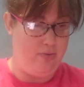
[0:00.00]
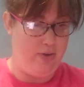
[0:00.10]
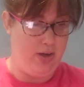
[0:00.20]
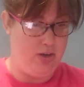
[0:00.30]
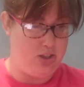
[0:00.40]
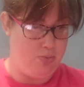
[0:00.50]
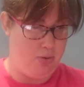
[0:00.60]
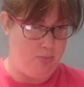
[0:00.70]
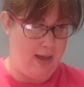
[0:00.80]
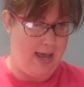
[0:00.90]
for you to
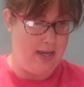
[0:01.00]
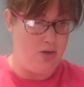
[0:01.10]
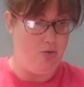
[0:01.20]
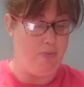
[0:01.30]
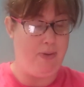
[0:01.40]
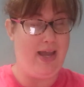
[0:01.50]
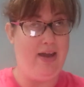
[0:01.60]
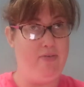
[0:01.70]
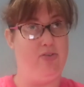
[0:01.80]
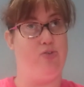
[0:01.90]
prepare your
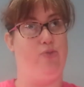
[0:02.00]
appearance